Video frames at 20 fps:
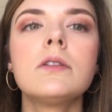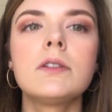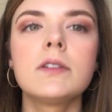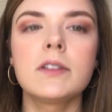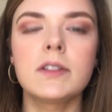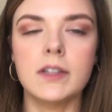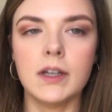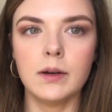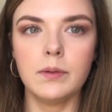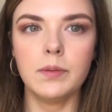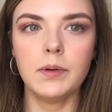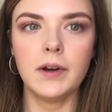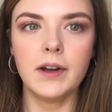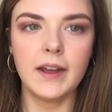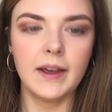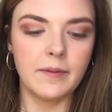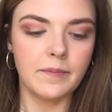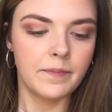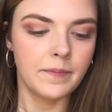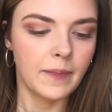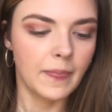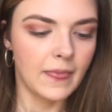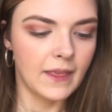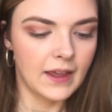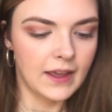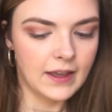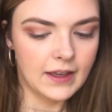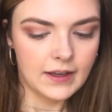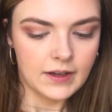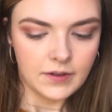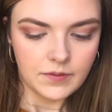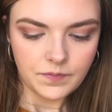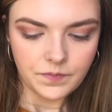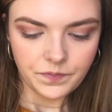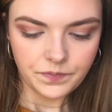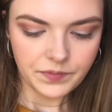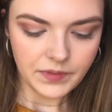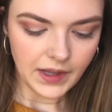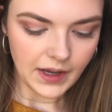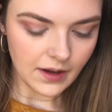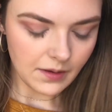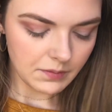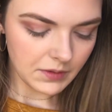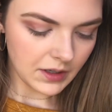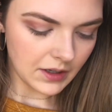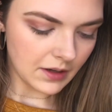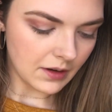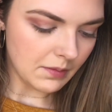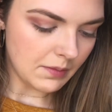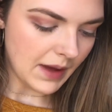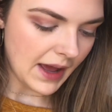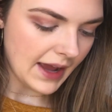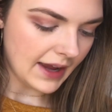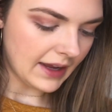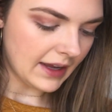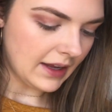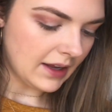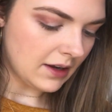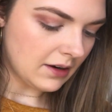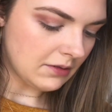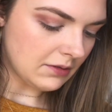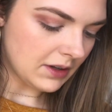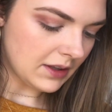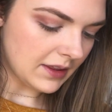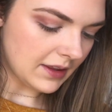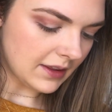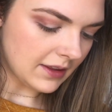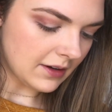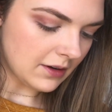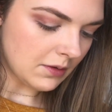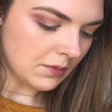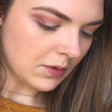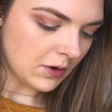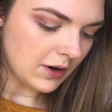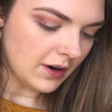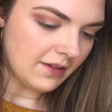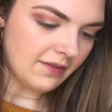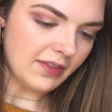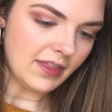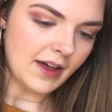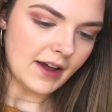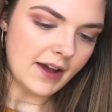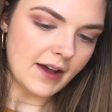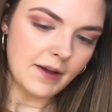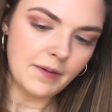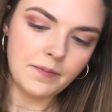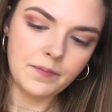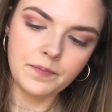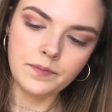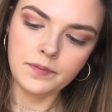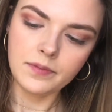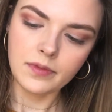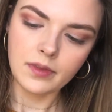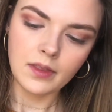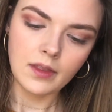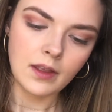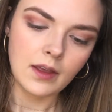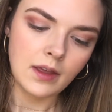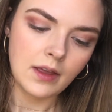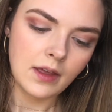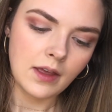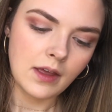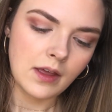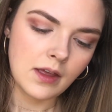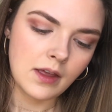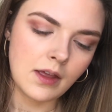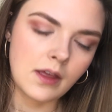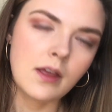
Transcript: So pretty. Now I'm going to go back in with a little more of the